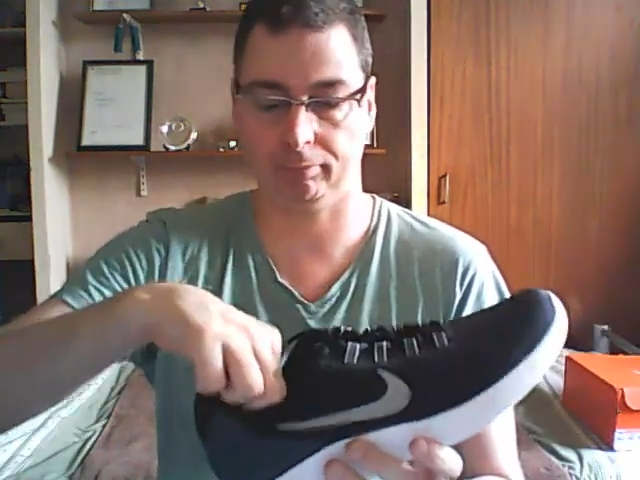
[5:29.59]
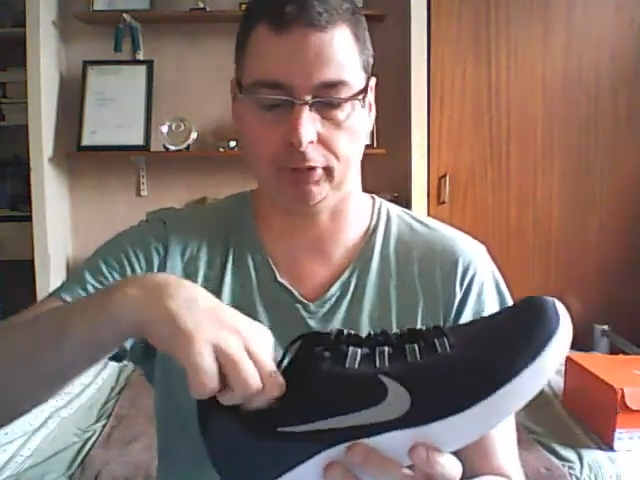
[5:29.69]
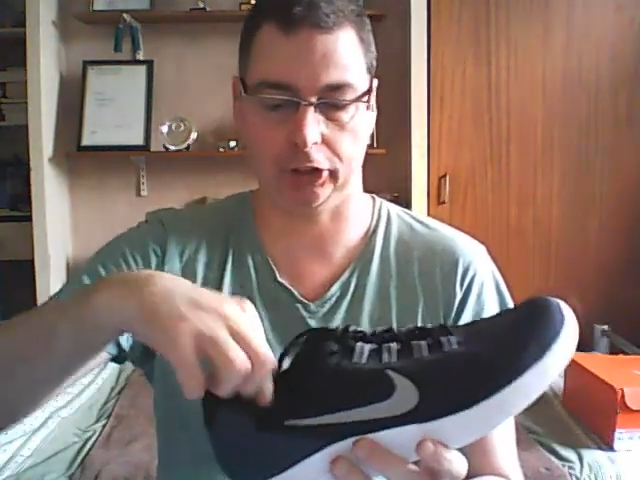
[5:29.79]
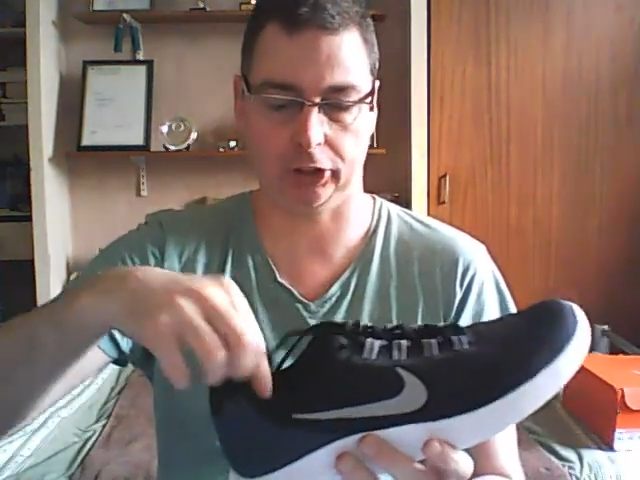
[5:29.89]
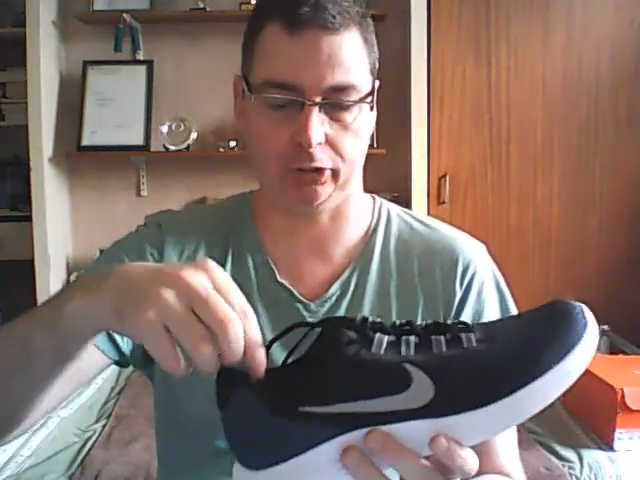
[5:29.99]

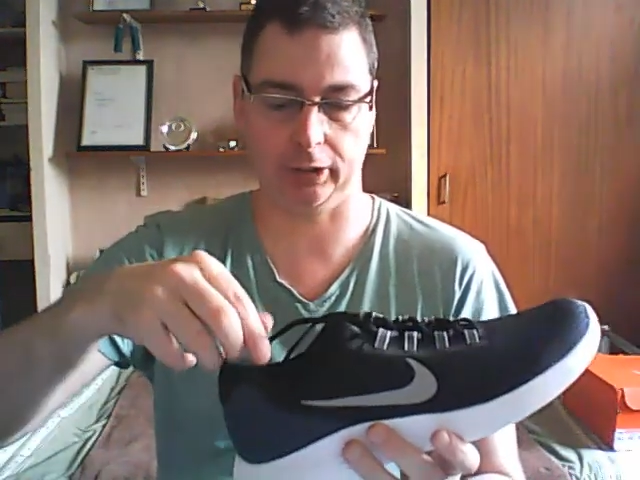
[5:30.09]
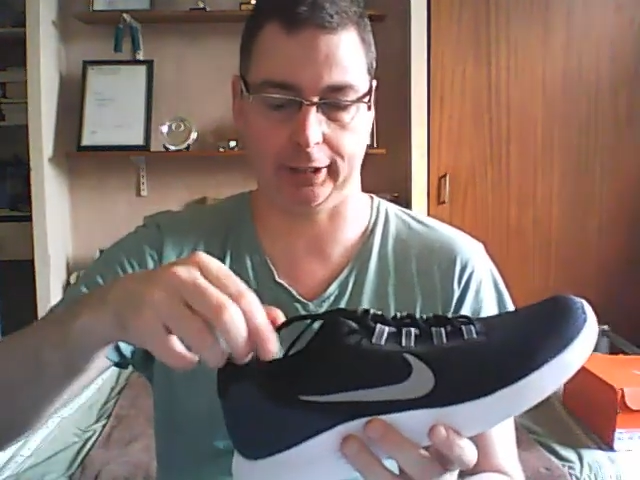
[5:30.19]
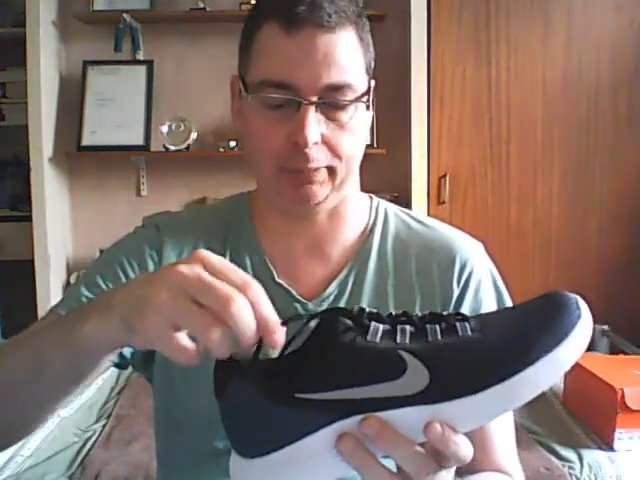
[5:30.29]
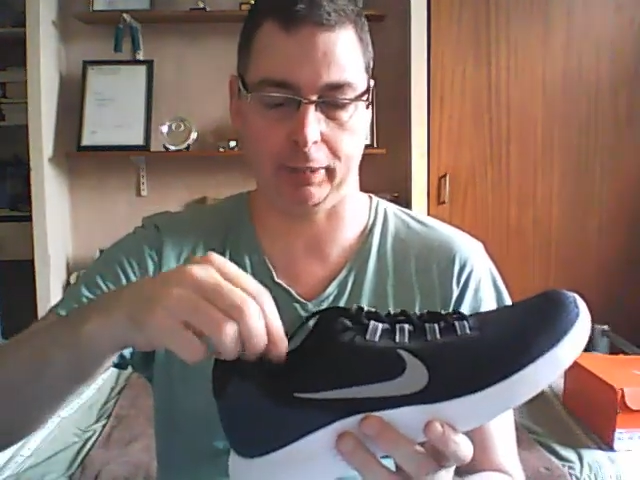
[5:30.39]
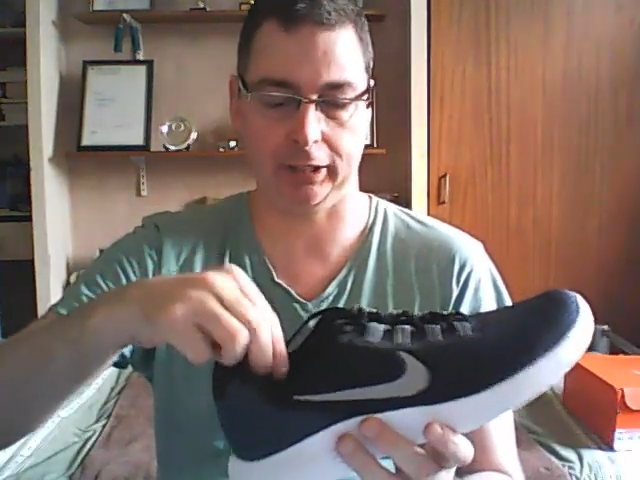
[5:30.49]
just trying
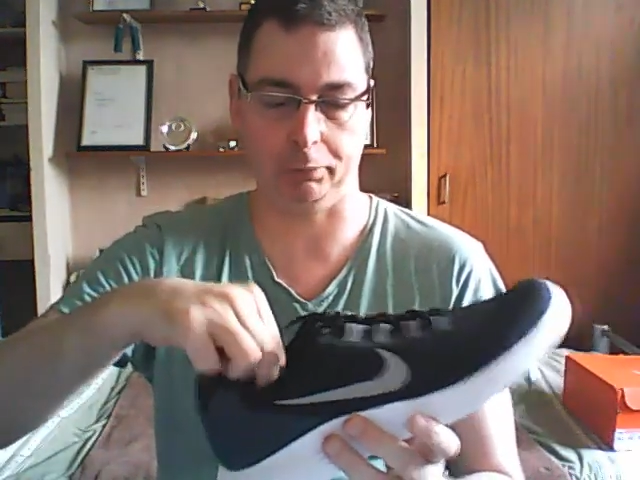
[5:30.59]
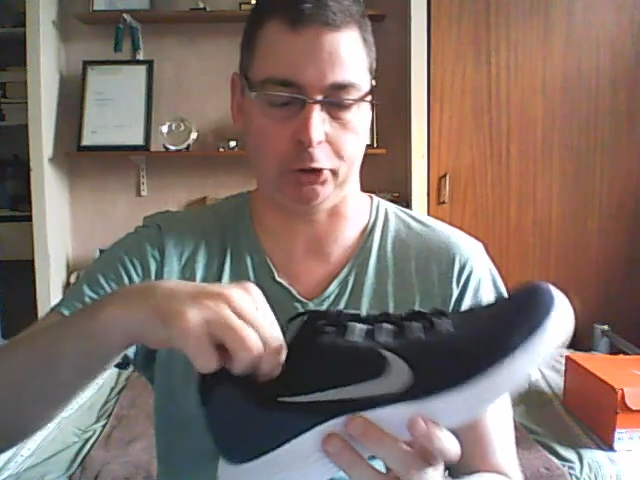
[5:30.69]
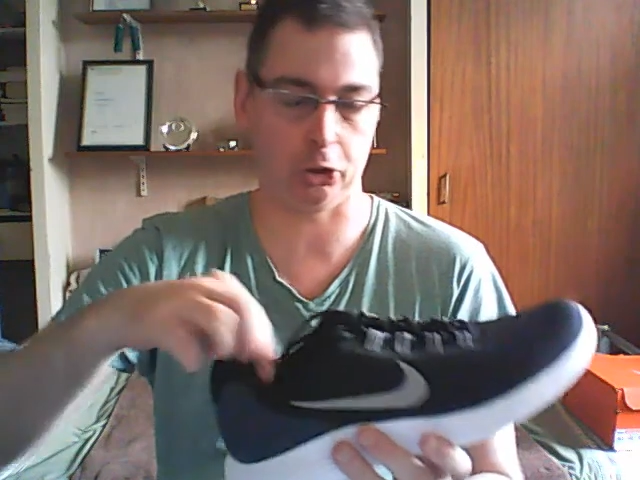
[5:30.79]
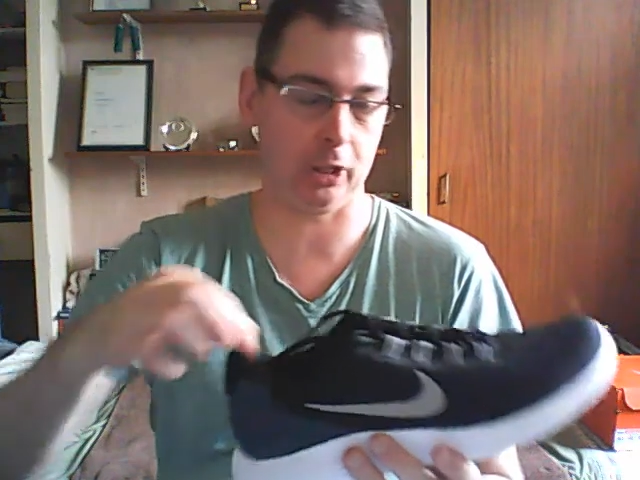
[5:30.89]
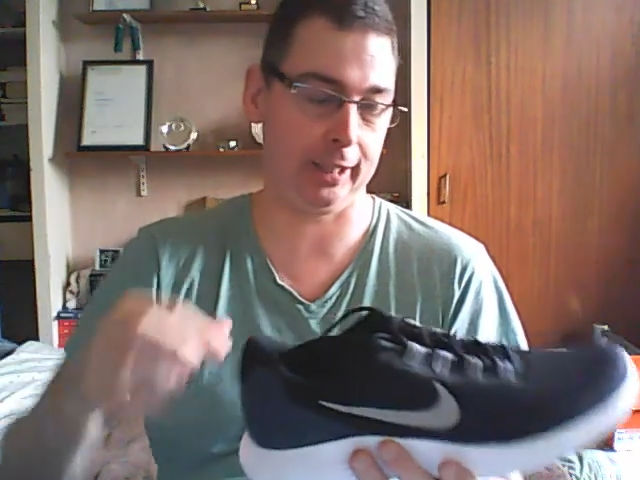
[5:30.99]
to think back to
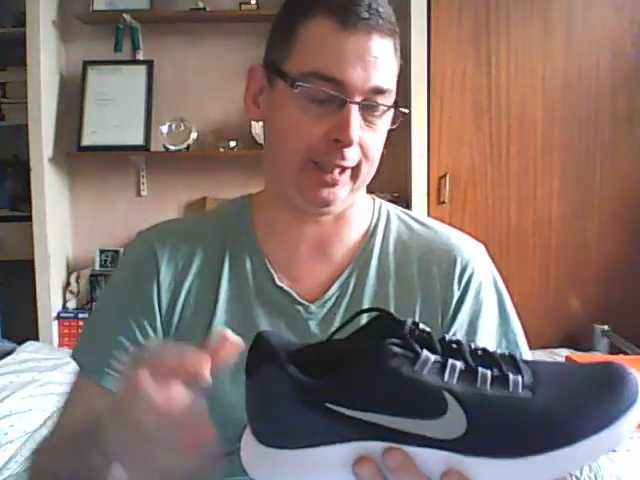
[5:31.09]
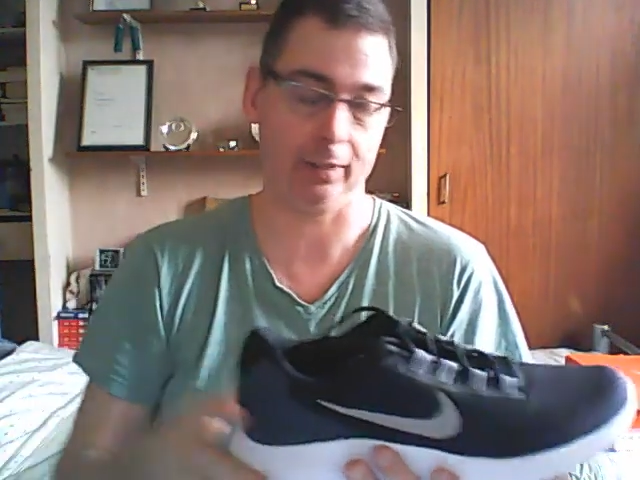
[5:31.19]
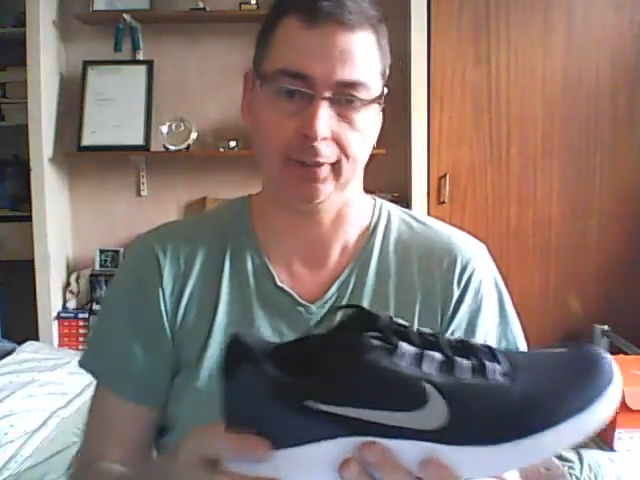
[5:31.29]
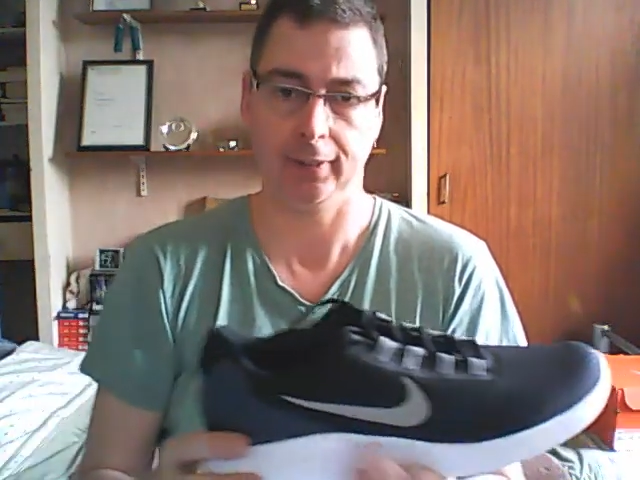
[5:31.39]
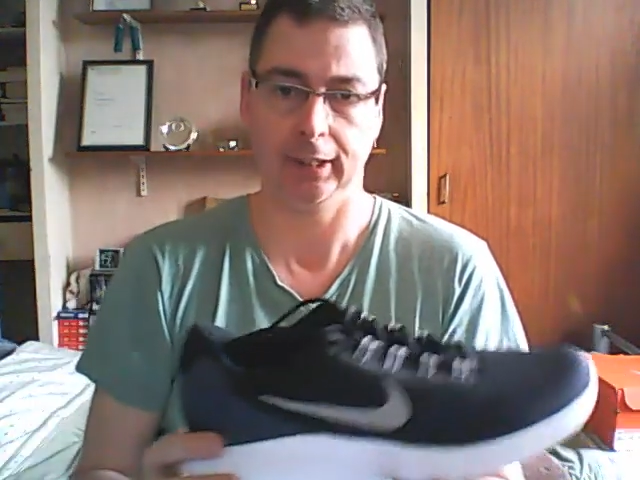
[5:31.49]
my training,